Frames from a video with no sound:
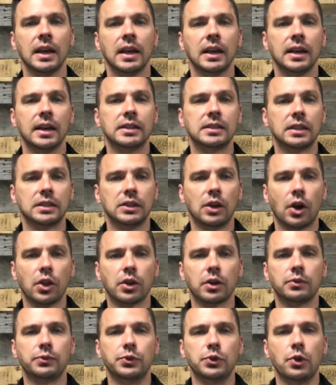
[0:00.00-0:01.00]
is
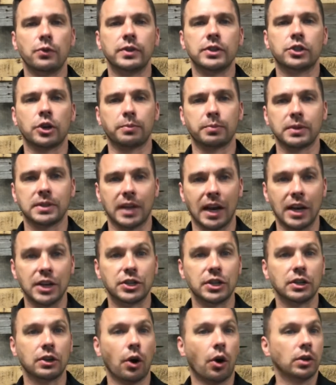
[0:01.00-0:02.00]
another view of
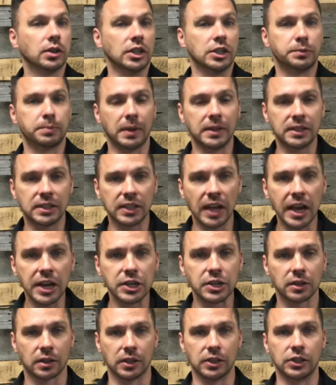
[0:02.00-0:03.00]
interpretation called
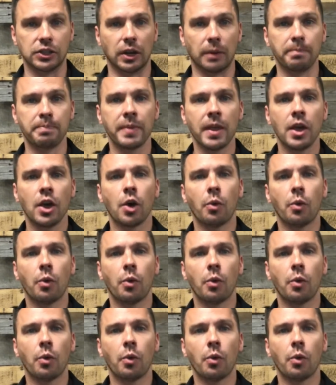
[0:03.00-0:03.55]
dispensationalism,